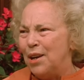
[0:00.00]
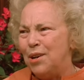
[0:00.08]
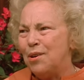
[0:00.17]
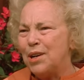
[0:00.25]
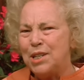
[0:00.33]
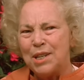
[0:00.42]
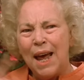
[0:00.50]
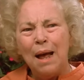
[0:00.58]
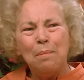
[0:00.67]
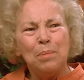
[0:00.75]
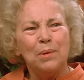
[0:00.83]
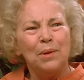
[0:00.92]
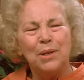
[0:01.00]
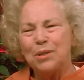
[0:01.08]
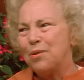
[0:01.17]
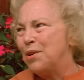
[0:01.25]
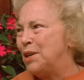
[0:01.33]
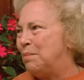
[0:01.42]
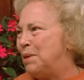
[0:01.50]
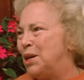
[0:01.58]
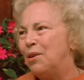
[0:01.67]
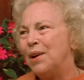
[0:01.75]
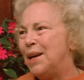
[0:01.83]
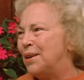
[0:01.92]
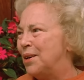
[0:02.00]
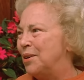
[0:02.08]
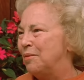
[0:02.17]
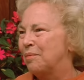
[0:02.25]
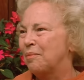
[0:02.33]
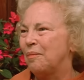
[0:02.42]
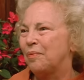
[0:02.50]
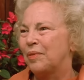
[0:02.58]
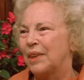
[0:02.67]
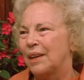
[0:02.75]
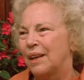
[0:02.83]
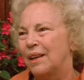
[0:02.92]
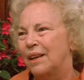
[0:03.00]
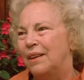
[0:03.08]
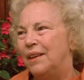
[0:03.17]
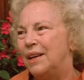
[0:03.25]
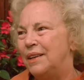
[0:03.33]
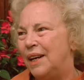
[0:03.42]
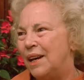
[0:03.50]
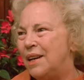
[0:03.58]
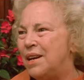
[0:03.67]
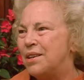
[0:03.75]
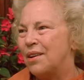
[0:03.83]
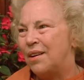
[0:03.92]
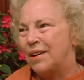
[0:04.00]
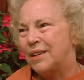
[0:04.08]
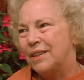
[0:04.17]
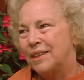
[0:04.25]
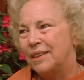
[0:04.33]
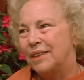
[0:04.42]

Your example is going to be greater than any talk.